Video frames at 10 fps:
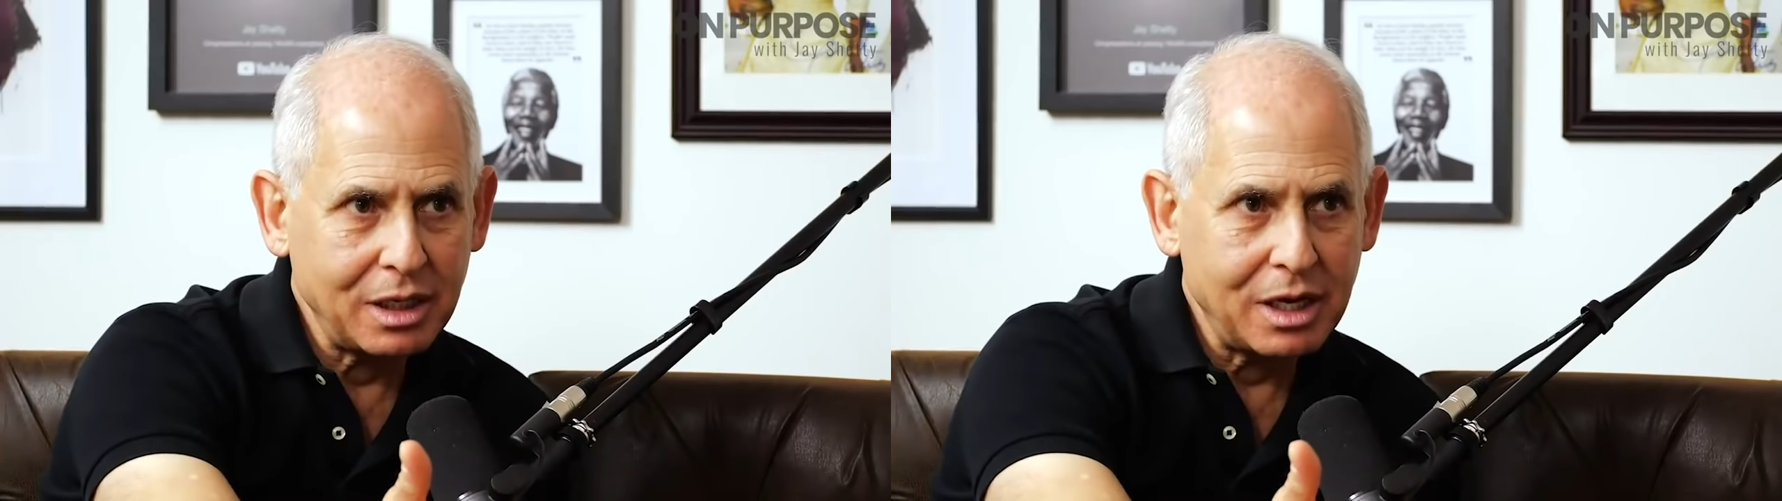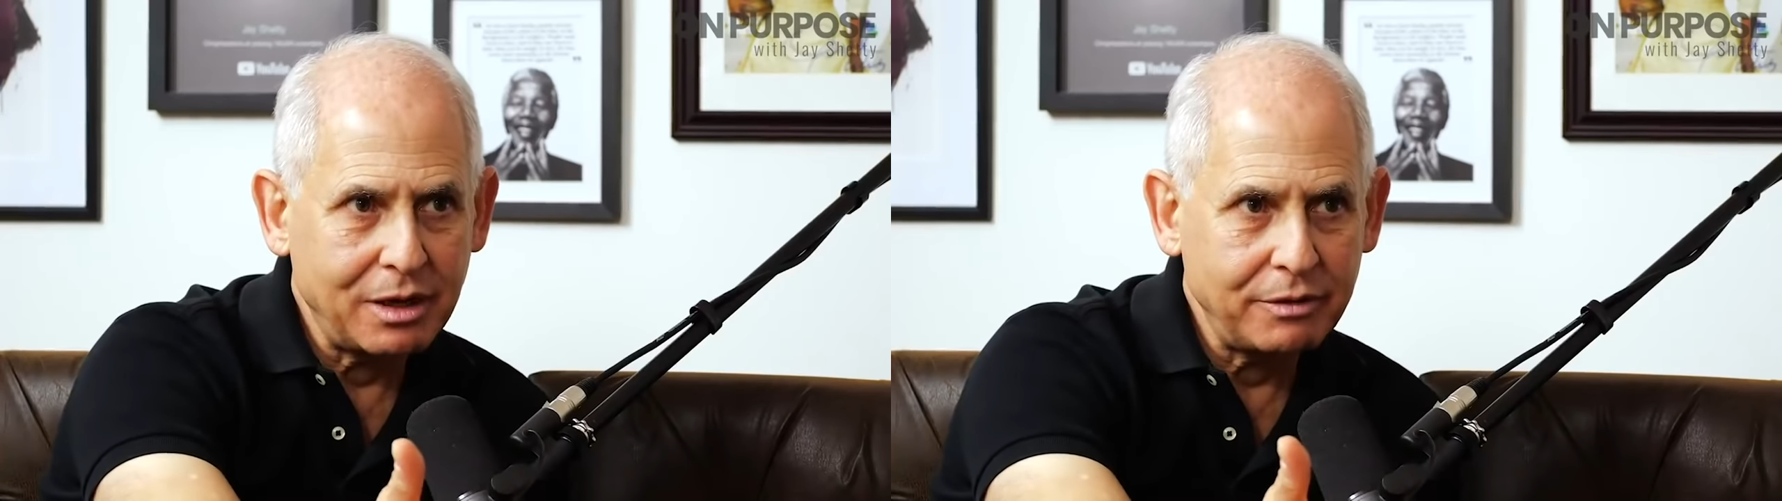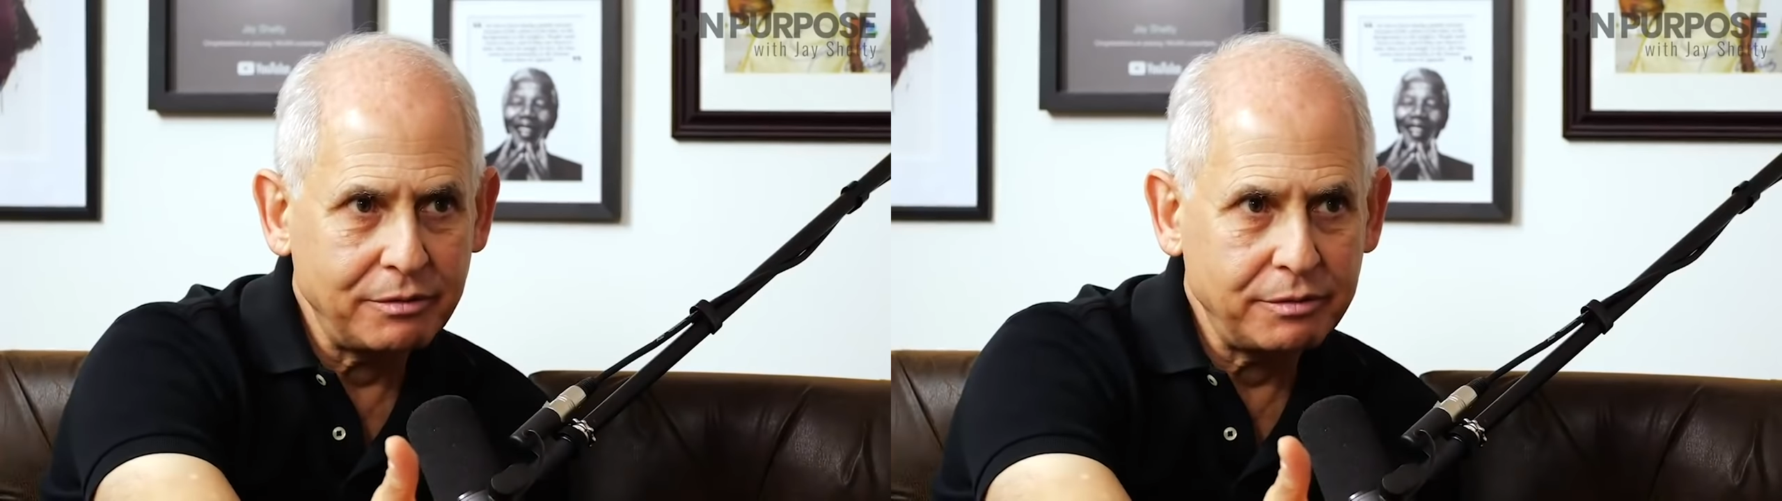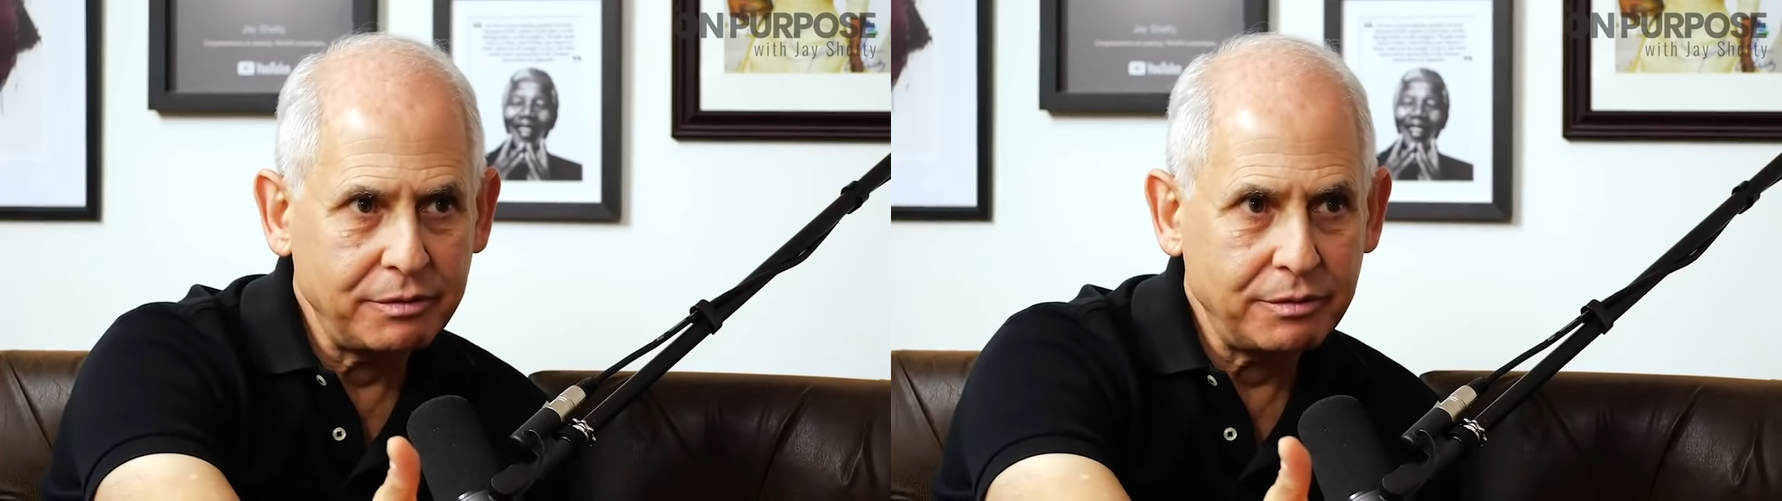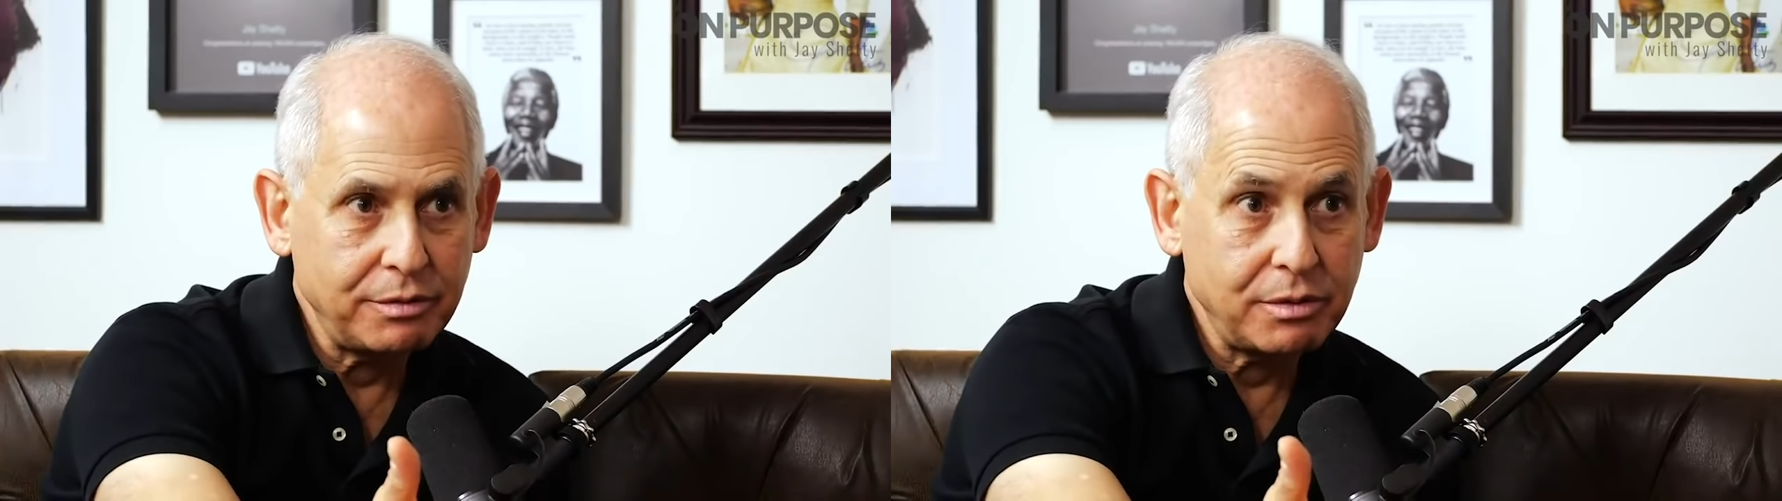of
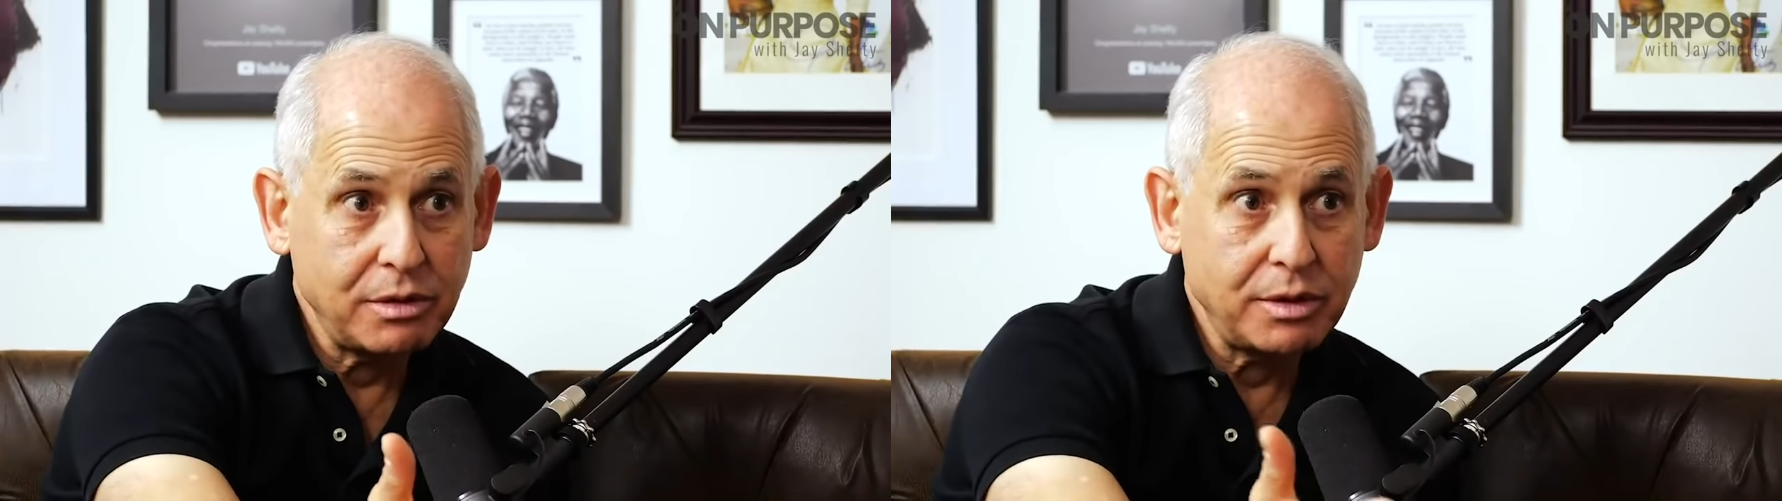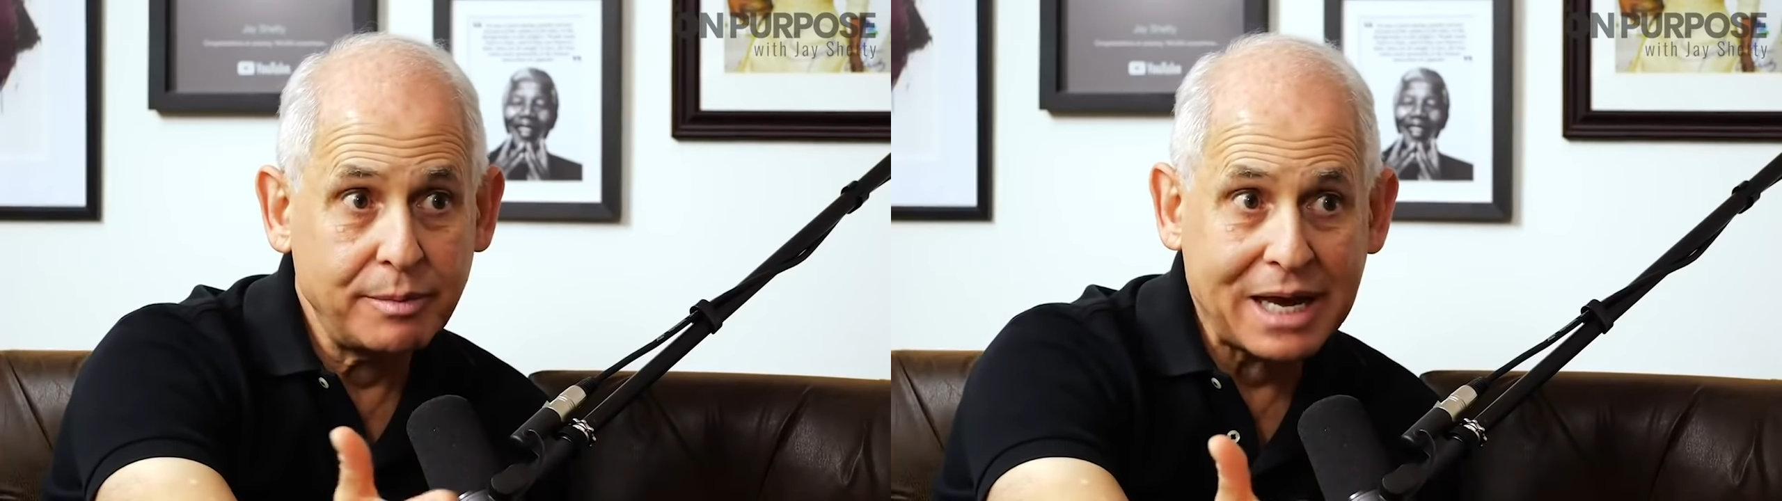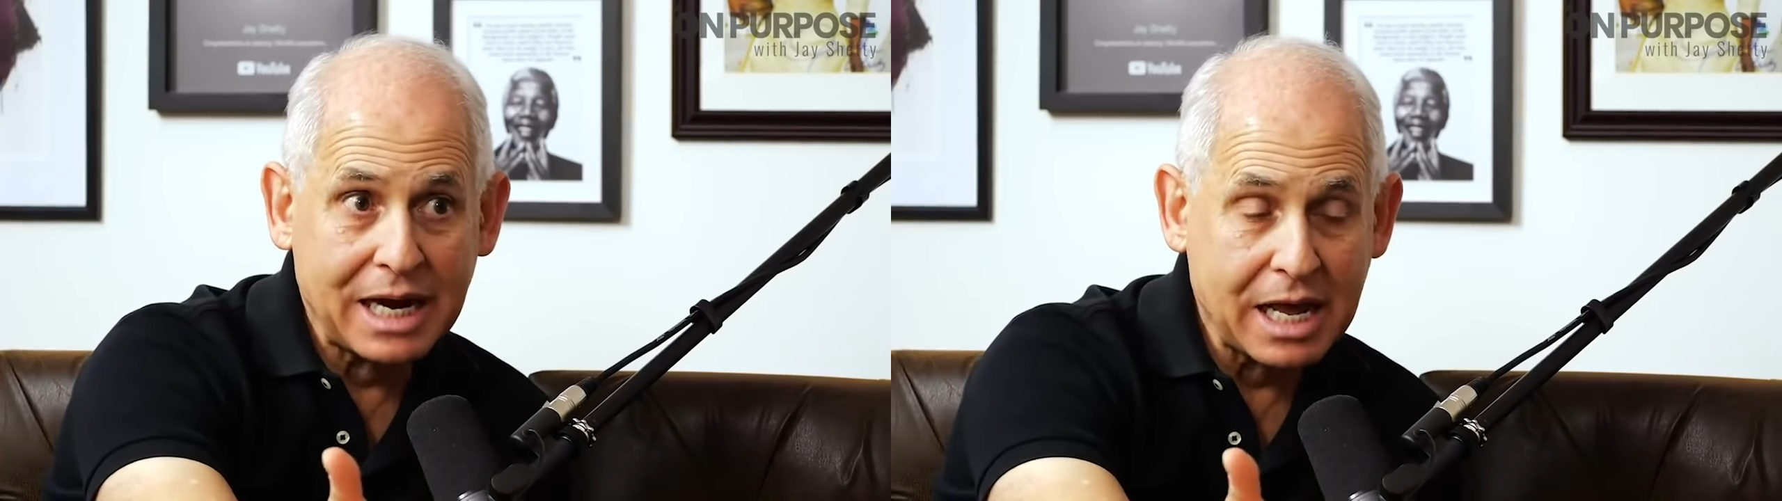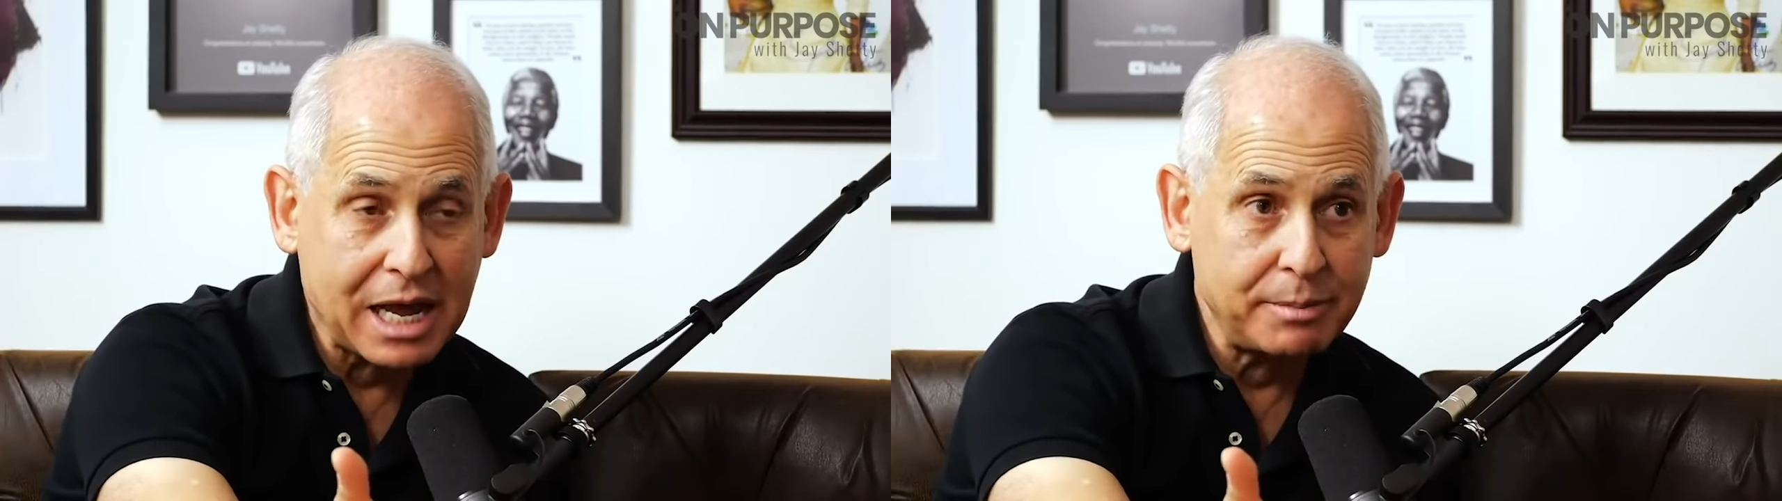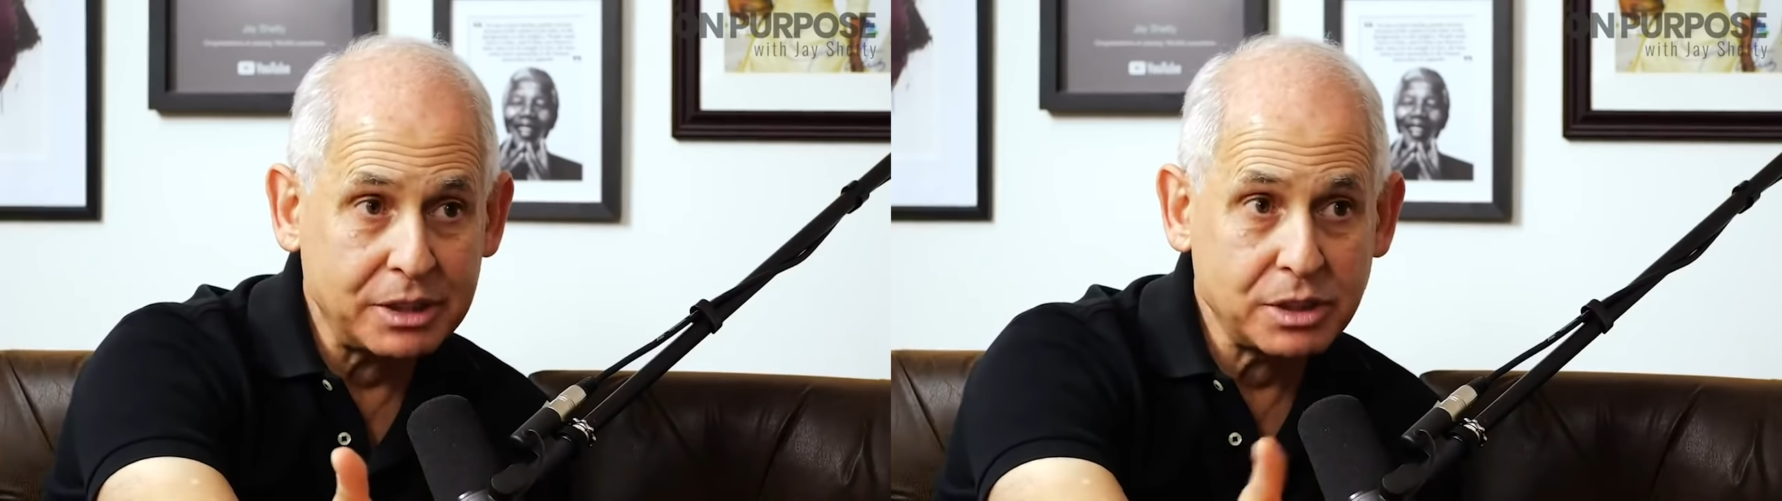the bad
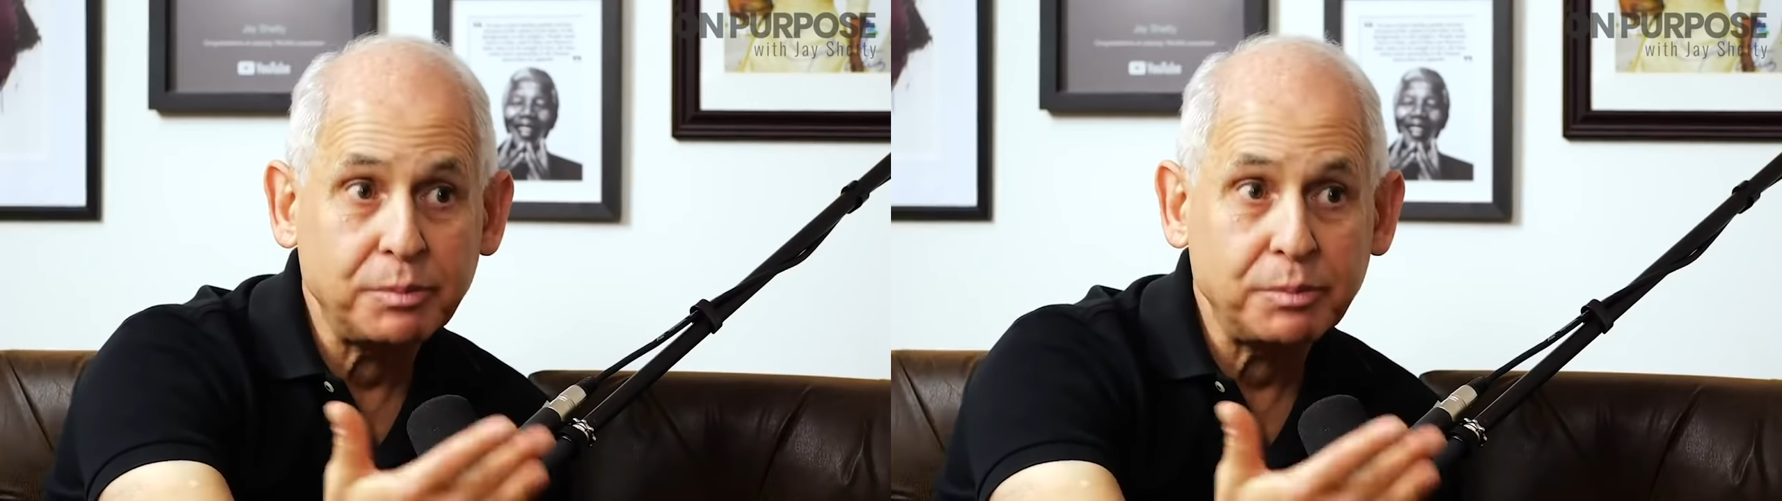habits.